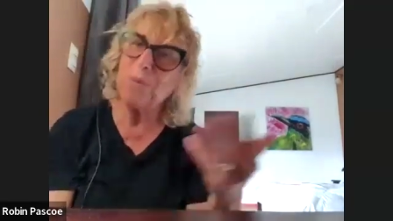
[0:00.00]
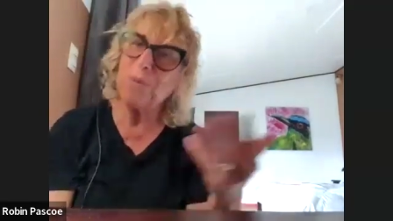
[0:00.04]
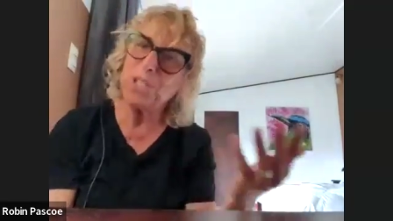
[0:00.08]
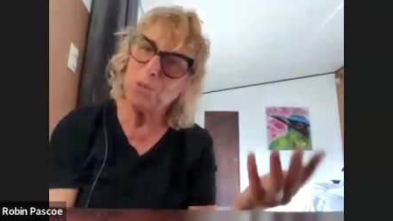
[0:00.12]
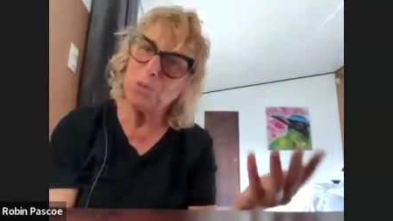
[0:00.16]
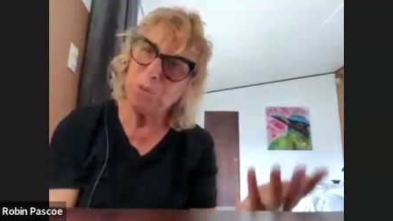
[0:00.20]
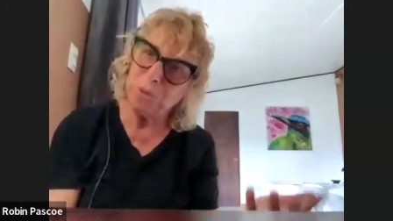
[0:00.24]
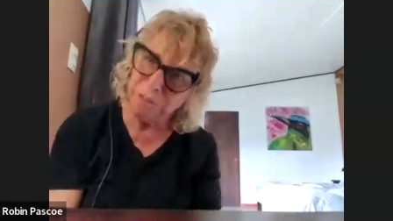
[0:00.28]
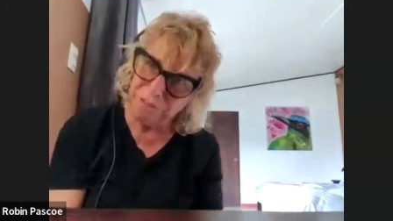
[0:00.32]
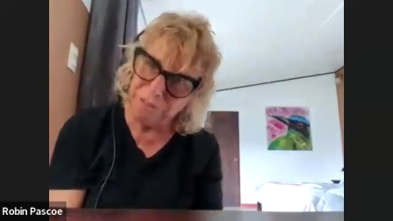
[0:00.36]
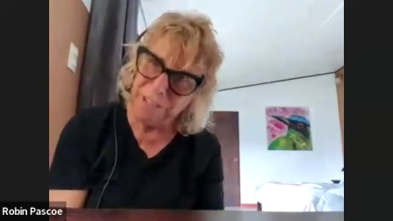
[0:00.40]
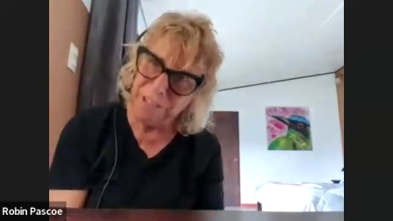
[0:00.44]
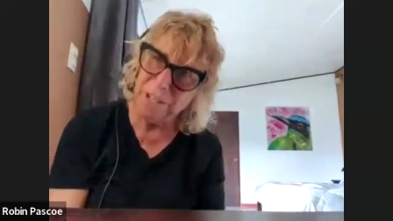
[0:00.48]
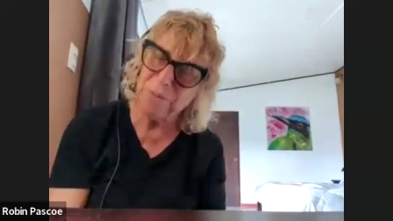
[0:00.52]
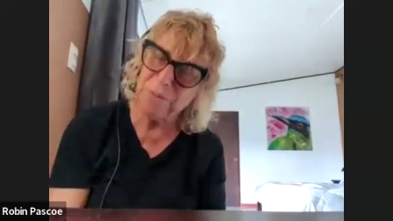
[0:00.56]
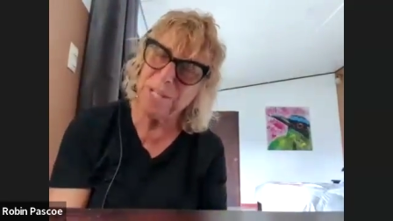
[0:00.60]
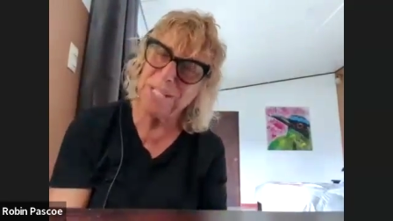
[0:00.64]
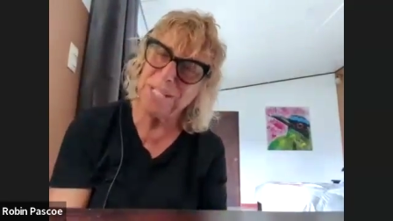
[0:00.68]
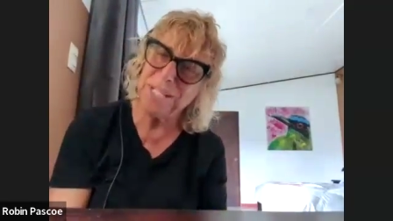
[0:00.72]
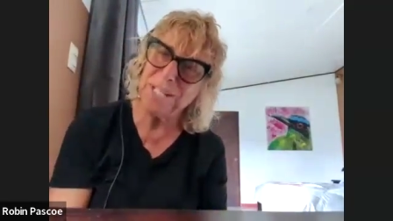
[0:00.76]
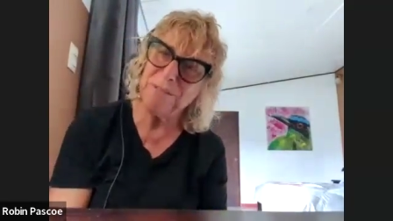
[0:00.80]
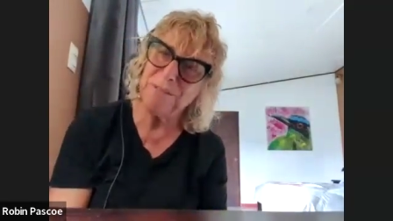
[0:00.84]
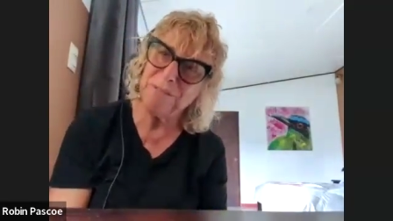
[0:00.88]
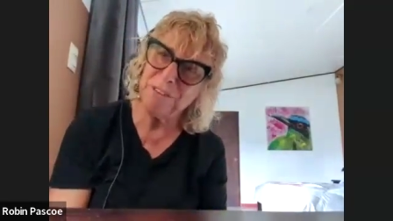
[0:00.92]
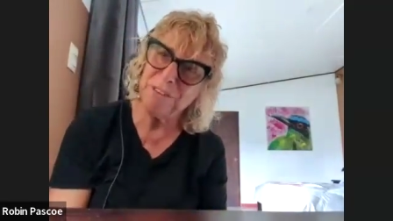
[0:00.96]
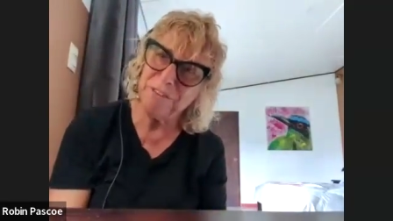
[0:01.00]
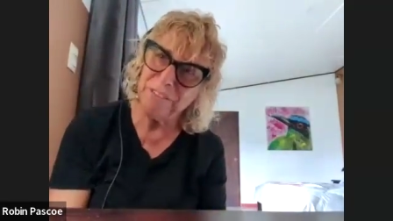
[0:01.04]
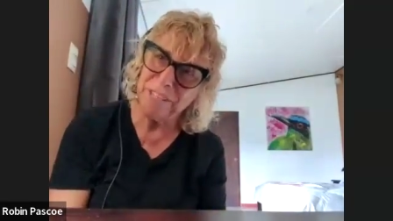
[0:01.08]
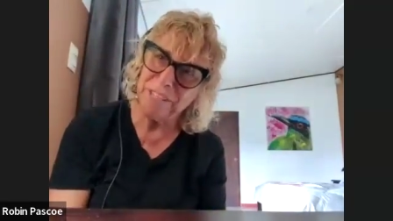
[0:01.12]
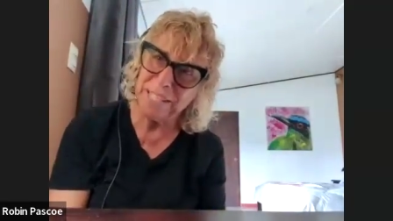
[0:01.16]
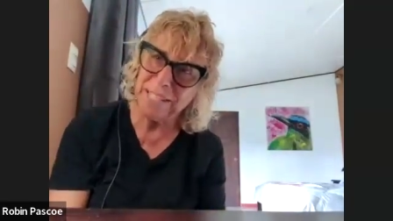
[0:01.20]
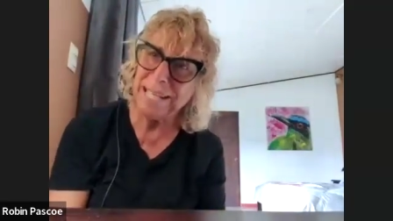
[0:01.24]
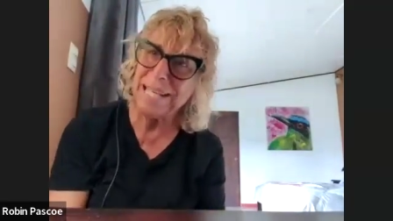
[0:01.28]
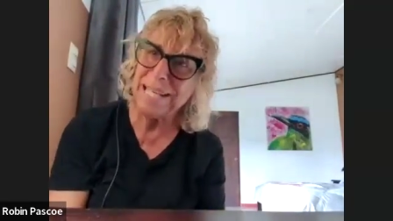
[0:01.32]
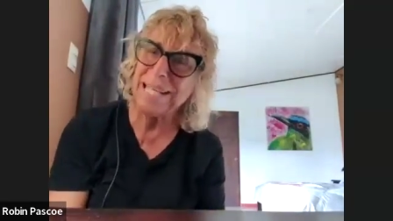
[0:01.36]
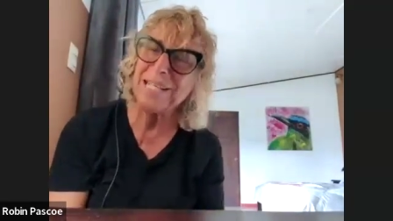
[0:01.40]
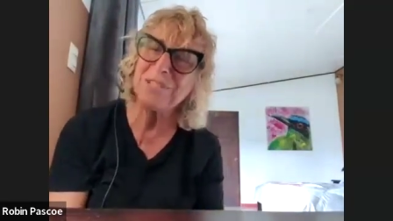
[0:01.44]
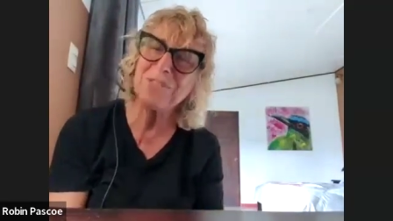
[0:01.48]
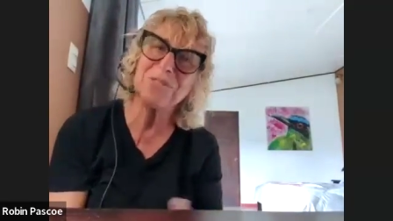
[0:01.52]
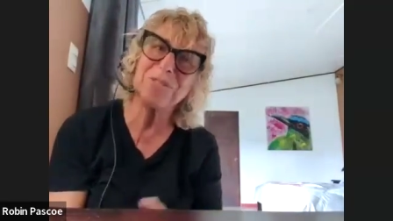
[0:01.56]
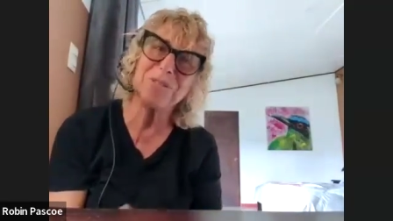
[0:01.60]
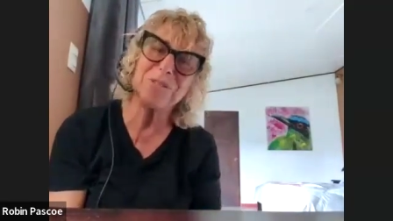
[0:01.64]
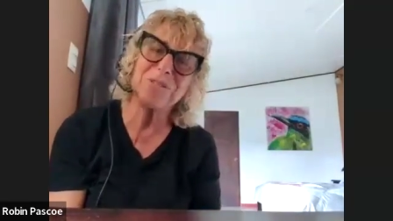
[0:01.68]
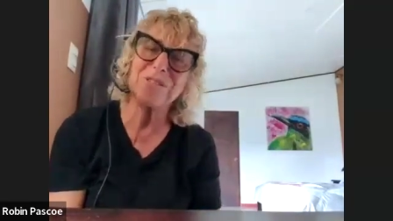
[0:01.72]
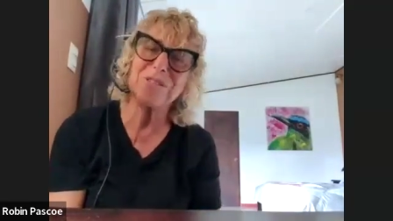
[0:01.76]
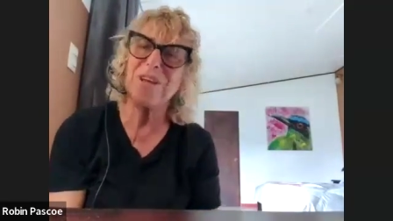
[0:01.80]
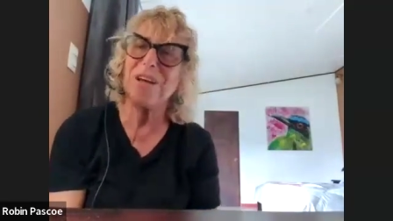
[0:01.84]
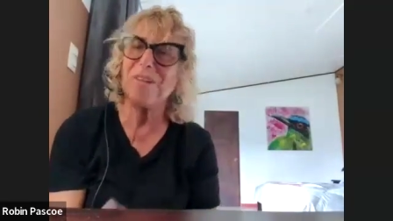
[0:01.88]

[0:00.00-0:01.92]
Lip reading: which we're fundraising for Finca Cantros.